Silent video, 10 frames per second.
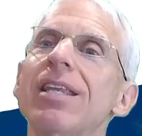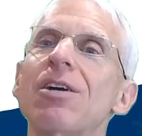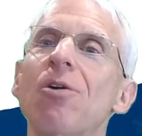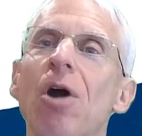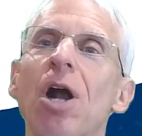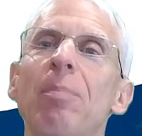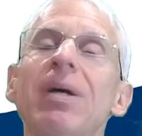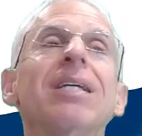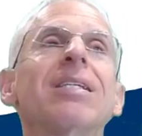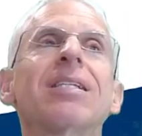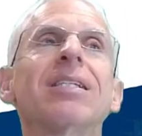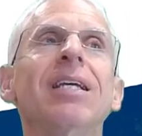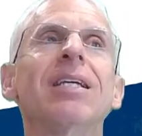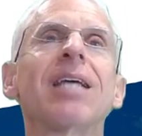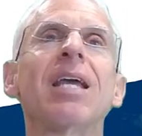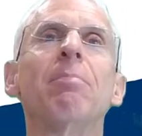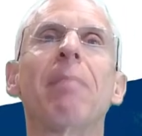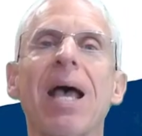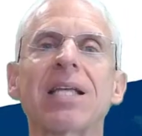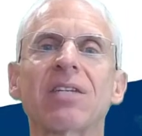The corpus is a
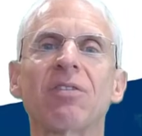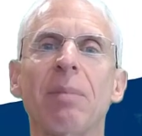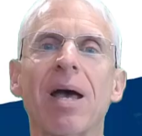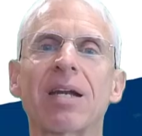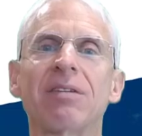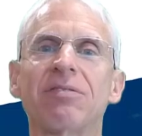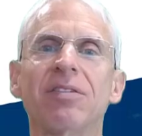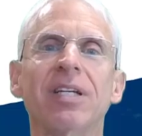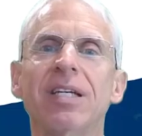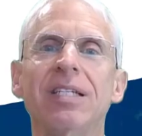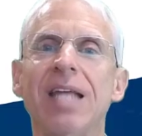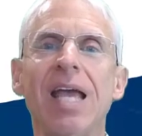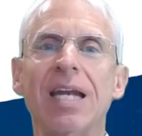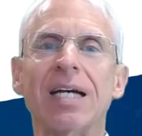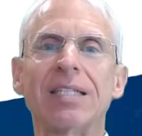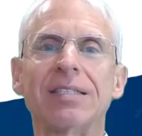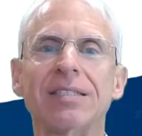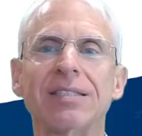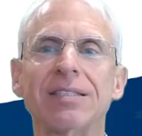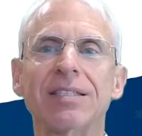massive amount of data.